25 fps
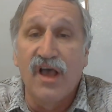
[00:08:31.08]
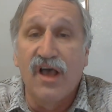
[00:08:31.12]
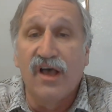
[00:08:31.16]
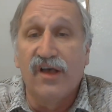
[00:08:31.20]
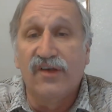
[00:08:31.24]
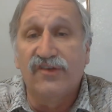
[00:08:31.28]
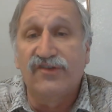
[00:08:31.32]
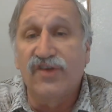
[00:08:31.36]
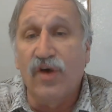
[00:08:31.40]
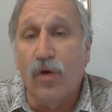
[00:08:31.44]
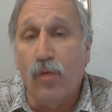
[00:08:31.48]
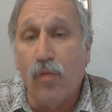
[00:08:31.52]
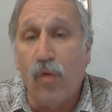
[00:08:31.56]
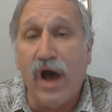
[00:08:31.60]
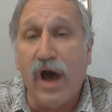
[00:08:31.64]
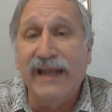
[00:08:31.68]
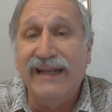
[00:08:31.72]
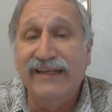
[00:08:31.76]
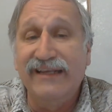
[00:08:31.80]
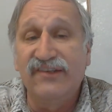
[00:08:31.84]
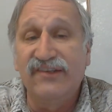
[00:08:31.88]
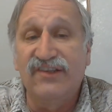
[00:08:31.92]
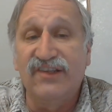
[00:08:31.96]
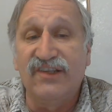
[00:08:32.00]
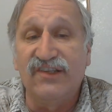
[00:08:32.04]
So what
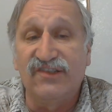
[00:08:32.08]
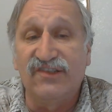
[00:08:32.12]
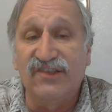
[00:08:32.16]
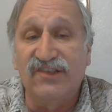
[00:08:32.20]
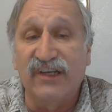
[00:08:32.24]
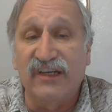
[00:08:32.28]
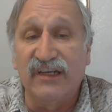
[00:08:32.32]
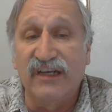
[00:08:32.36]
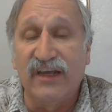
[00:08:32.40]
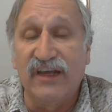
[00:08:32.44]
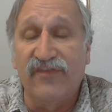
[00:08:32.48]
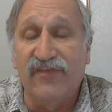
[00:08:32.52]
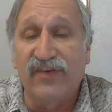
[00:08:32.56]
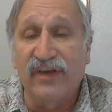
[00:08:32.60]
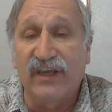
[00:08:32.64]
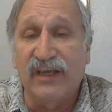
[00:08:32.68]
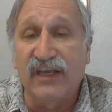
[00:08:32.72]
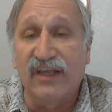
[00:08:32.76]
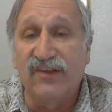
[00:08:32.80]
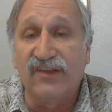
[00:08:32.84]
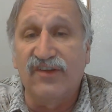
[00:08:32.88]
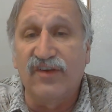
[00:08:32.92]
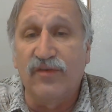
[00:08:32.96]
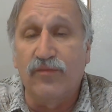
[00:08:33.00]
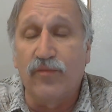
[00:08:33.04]
is the
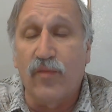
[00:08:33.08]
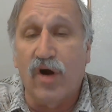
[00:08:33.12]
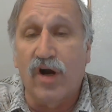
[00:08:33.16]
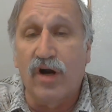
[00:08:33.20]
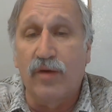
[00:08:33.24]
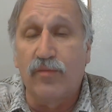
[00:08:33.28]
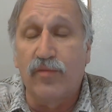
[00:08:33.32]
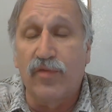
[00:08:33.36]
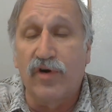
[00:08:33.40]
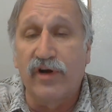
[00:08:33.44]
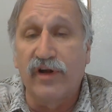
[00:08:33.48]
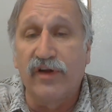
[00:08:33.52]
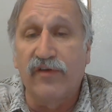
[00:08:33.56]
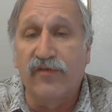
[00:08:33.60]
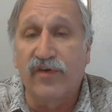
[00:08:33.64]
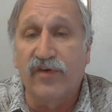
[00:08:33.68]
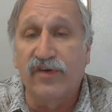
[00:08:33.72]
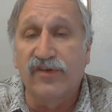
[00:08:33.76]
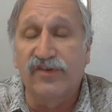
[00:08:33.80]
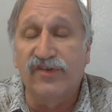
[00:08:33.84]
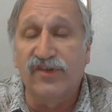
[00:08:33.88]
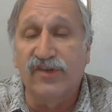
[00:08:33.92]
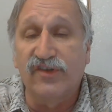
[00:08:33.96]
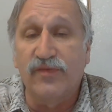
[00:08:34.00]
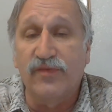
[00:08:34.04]
significance of Marbury
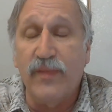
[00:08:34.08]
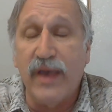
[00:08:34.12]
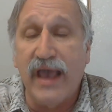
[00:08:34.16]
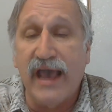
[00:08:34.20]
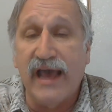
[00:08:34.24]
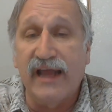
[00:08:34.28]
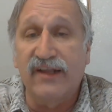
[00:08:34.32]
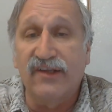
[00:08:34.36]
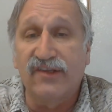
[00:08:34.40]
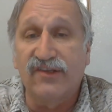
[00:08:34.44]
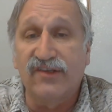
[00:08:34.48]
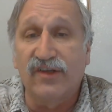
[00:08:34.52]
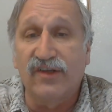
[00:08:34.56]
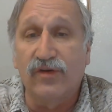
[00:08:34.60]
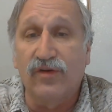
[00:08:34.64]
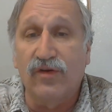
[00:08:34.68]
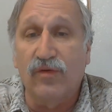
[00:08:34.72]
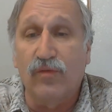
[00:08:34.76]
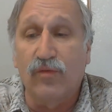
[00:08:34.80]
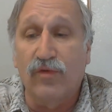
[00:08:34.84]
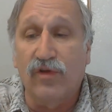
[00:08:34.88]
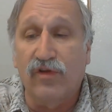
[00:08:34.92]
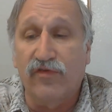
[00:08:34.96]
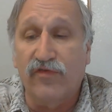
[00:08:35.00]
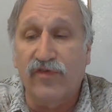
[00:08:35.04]
versus Madison?
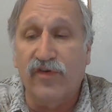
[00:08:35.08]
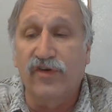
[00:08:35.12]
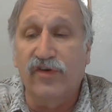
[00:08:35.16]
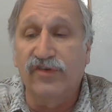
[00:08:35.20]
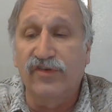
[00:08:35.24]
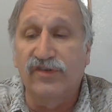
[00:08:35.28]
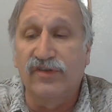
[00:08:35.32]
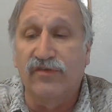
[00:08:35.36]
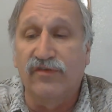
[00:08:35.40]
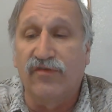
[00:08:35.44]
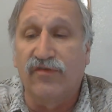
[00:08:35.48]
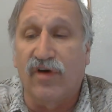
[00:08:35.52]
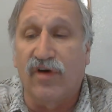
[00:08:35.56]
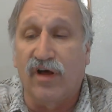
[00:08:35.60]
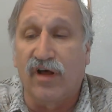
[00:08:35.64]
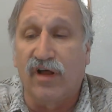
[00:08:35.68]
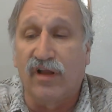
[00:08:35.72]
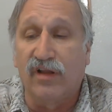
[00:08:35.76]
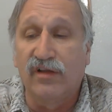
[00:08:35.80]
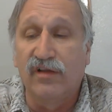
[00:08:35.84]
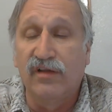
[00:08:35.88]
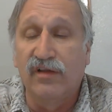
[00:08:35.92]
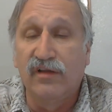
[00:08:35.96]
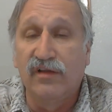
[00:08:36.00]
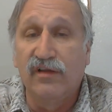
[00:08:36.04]
Well, first of
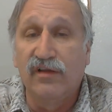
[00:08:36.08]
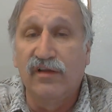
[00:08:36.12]
all,